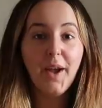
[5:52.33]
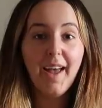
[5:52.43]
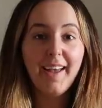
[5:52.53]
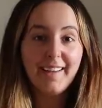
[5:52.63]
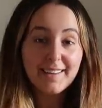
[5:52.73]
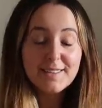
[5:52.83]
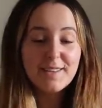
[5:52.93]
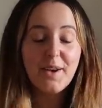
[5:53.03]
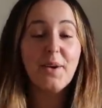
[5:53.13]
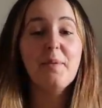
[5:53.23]
Okay,
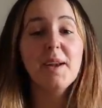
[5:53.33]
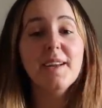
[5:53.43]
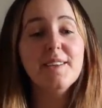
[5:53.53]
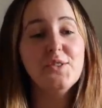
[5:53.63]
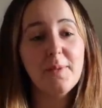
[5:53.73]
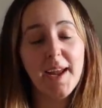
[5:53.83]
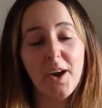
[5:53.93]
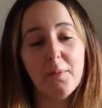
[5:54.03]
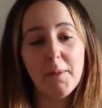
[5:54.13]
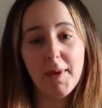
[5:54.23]
so I'm gonna do my hair
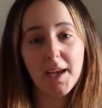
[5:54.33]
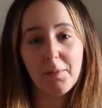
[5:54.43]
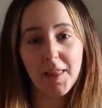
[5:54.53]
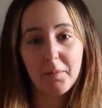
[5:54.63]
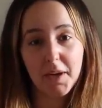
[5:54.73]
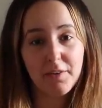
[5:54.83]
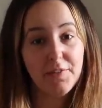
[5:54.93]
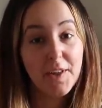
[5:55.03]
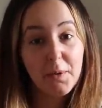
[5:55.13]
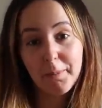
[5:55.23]
and my makeup, and then I'm gonna
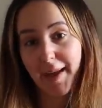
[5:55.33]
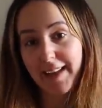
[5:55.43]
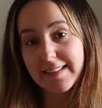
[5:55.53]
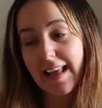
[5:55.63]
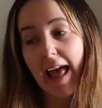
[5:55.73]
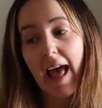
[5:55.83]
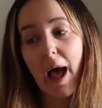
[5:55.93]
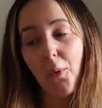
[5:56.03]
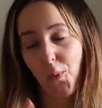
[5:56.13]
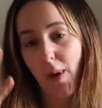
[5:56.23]
film, but
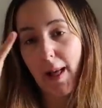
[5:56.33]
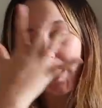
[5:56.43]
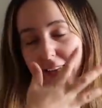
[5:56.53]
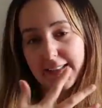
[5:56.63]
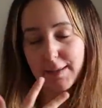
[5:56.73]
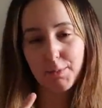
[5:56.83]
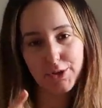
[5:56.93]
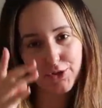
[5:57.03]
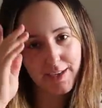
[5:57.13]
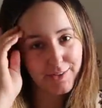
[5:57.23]
while this
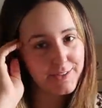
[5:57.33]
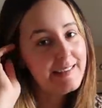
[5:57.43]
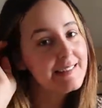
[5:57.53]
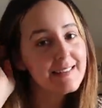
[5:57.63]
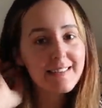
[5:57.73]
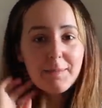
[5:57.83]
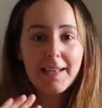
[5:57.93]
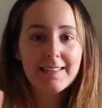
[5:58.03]
moisturizer sinks into my